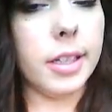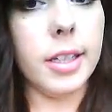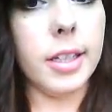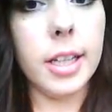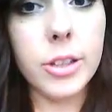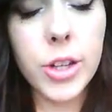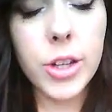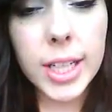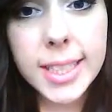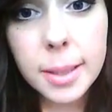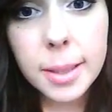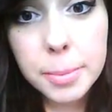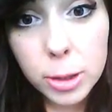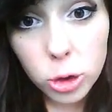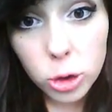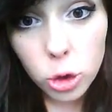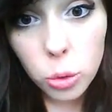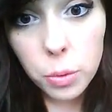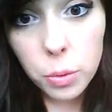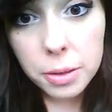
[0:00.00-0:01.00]
I tried
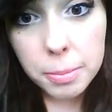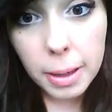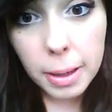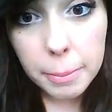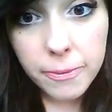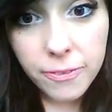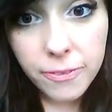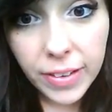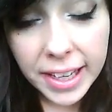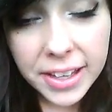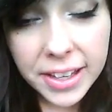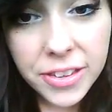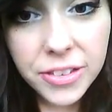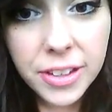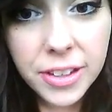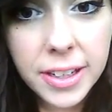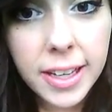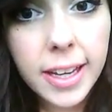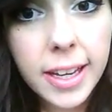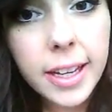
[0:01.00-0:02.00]
something new with my face
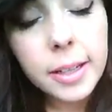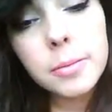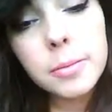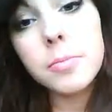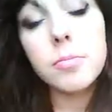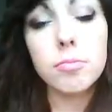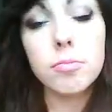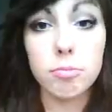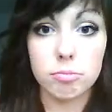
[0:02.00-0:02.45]
today.